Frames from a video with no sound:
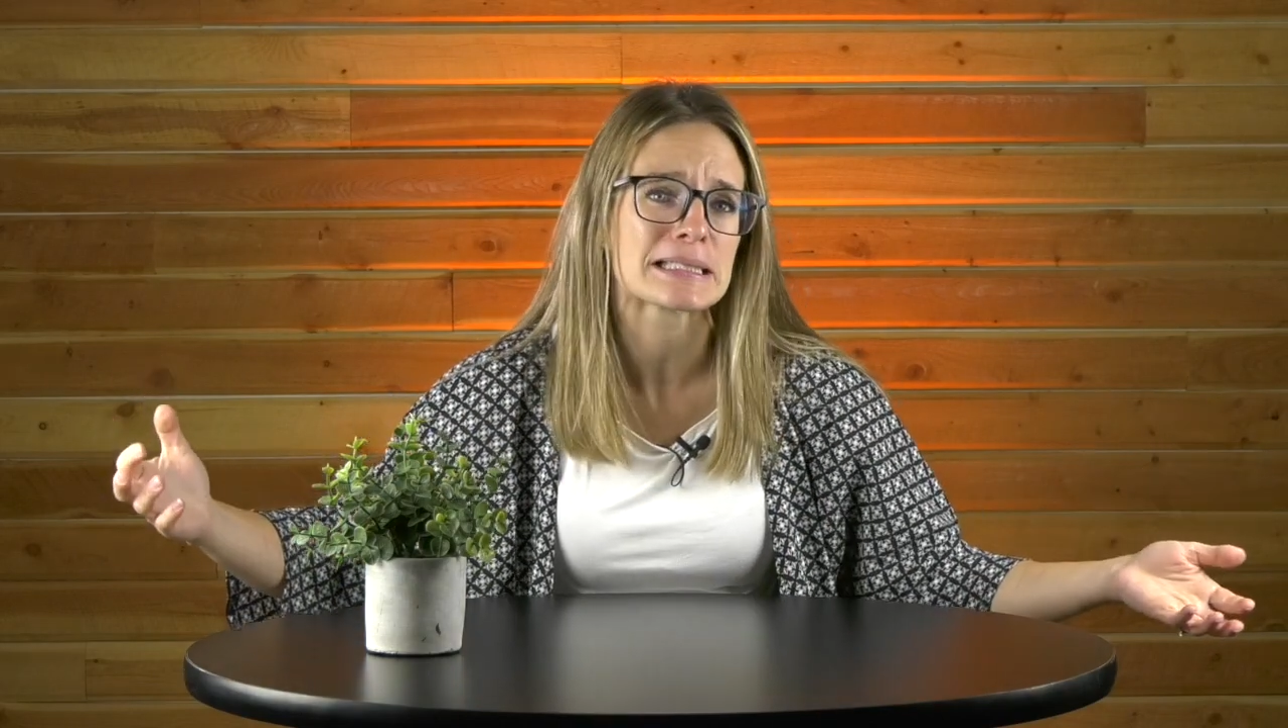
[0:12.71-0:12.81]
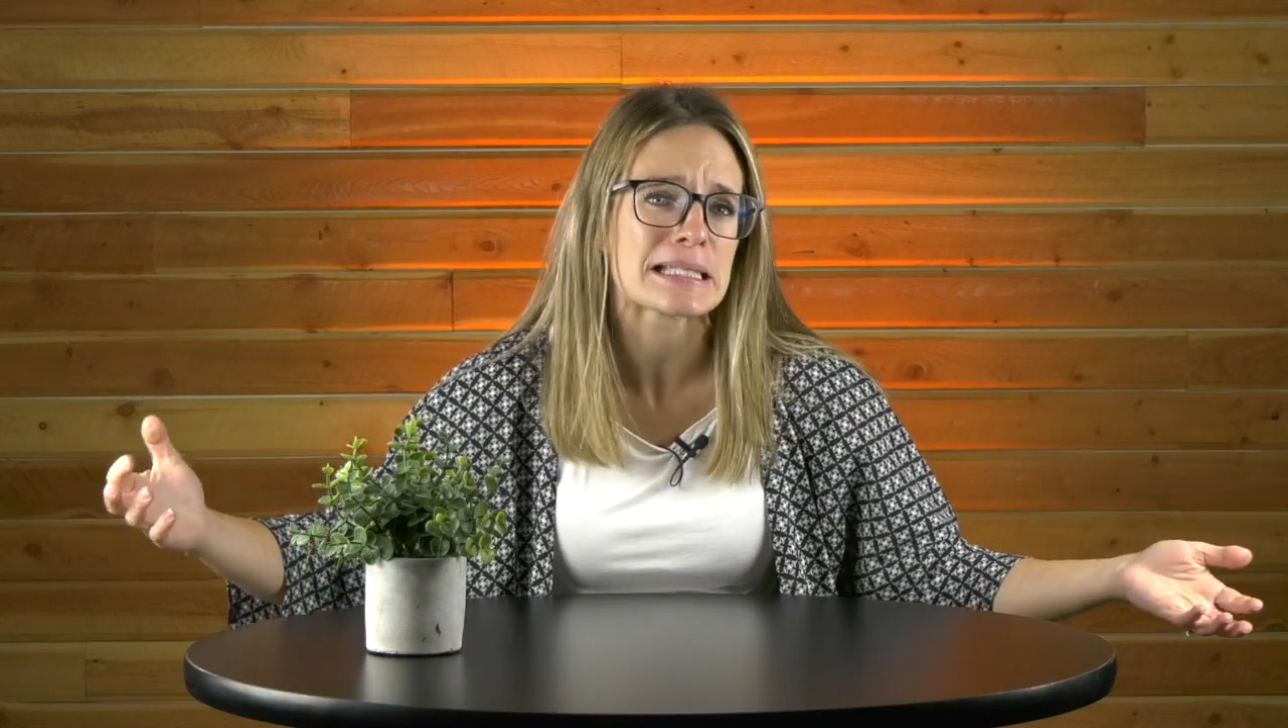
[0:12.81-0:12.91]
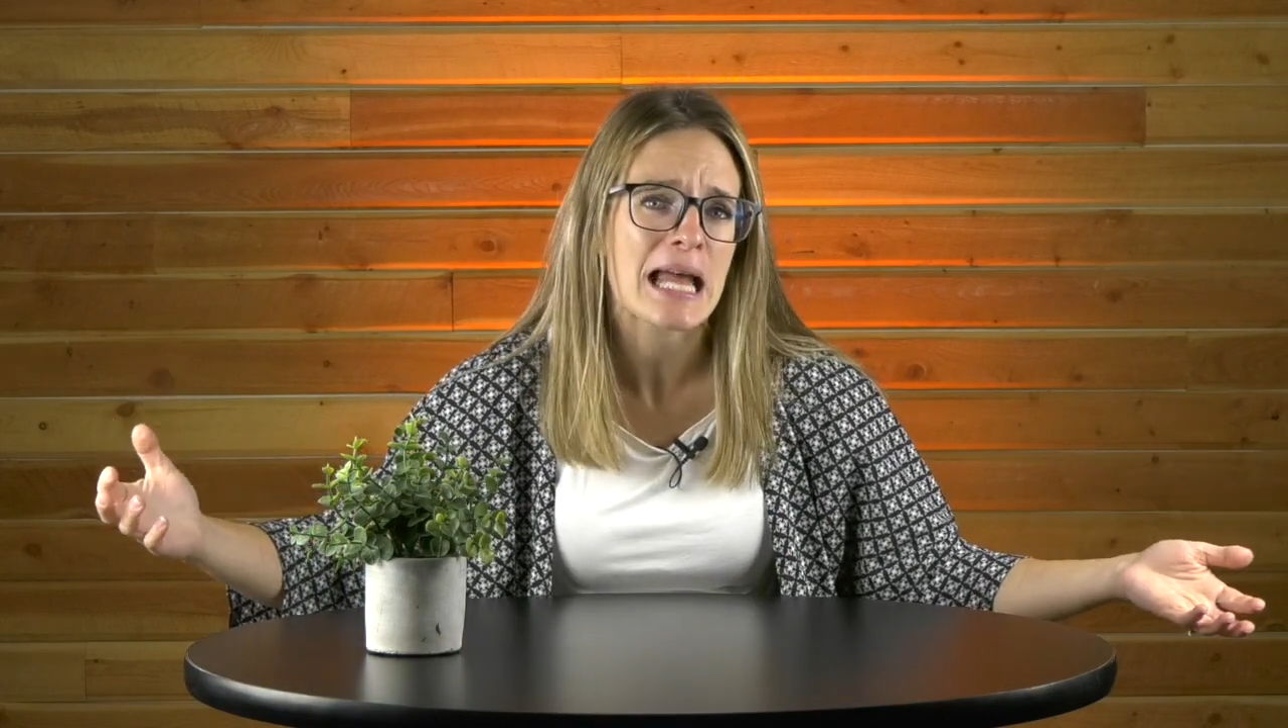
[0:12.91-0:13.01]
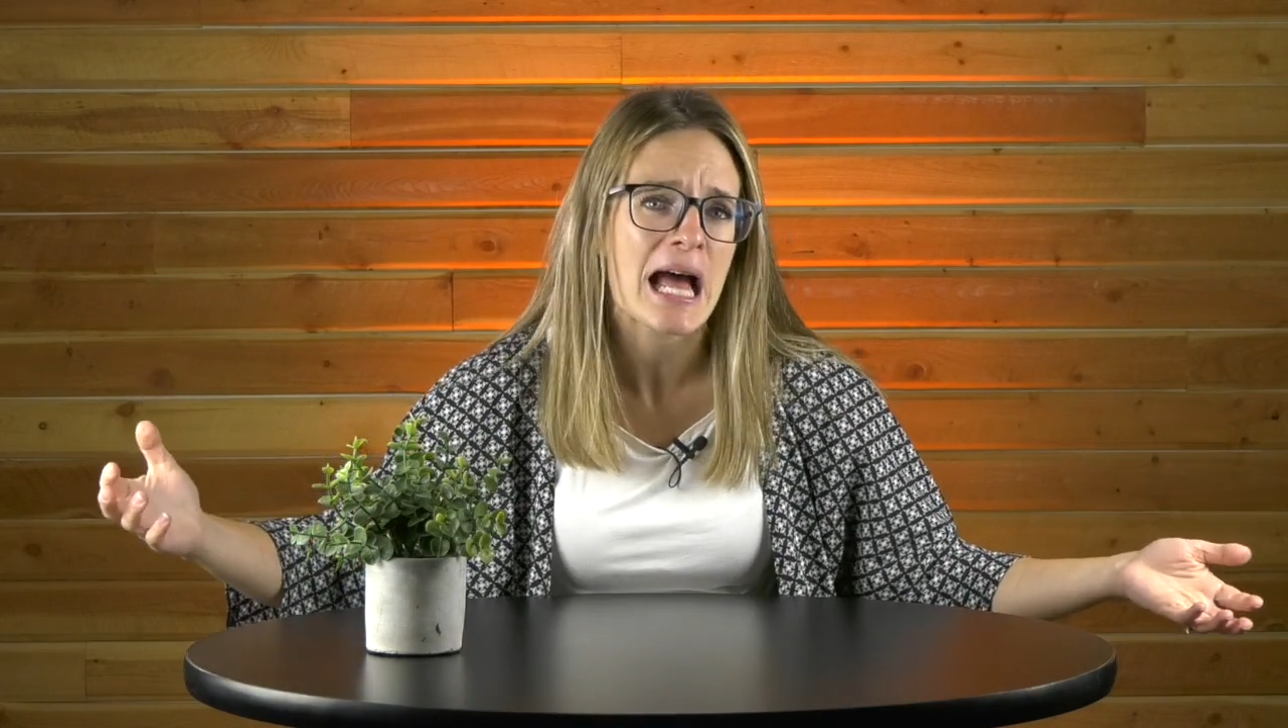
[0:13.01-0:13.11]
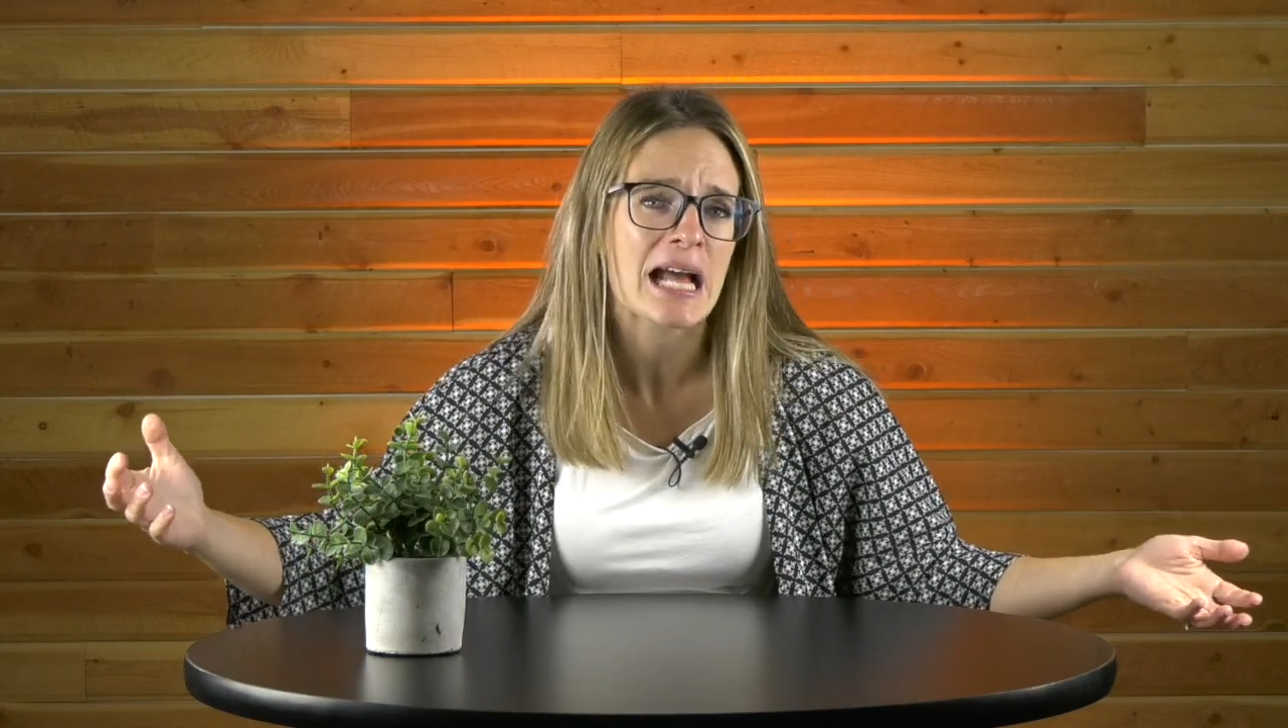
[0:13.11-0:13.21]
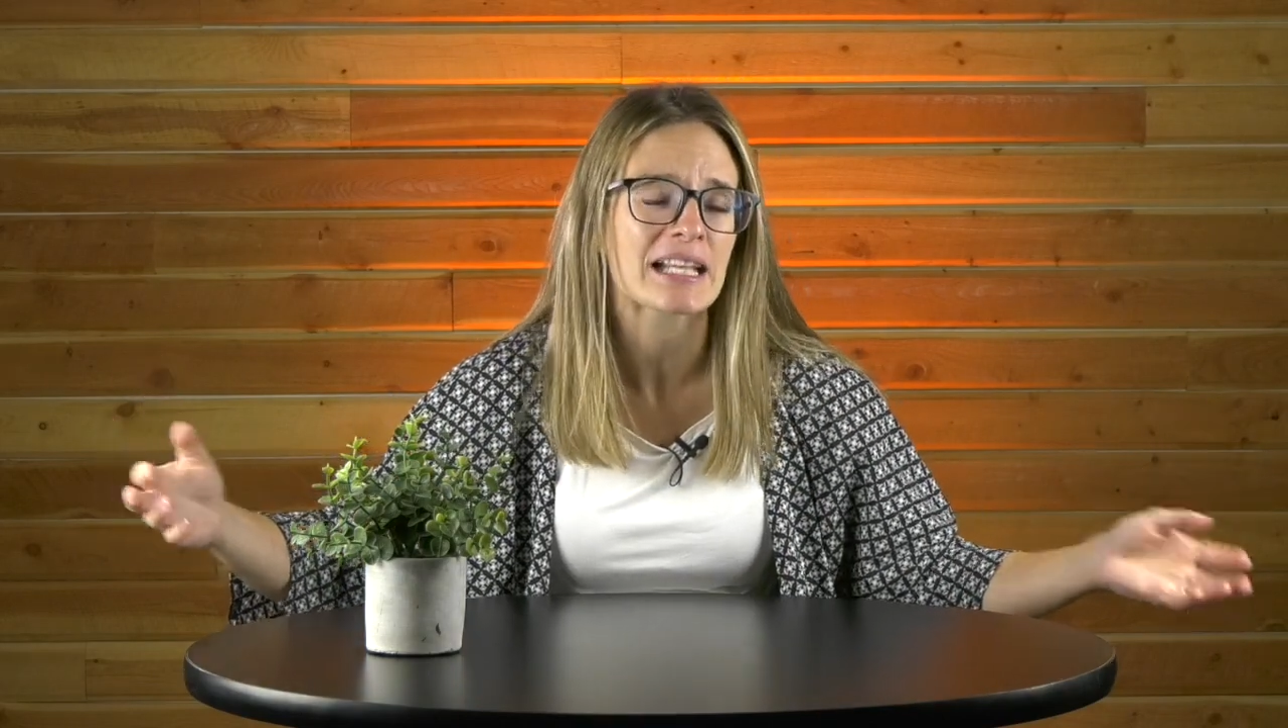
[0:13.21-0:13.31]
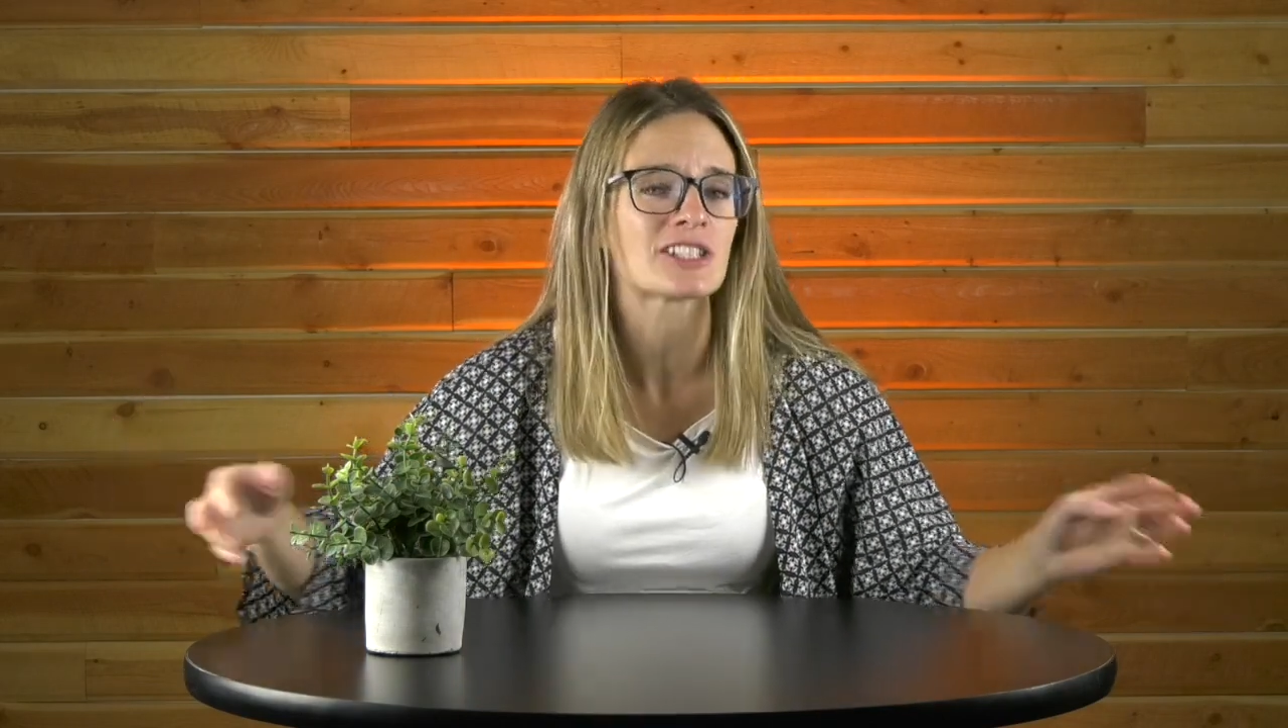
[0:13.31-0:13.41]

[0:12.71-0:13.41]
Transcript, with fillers: snack.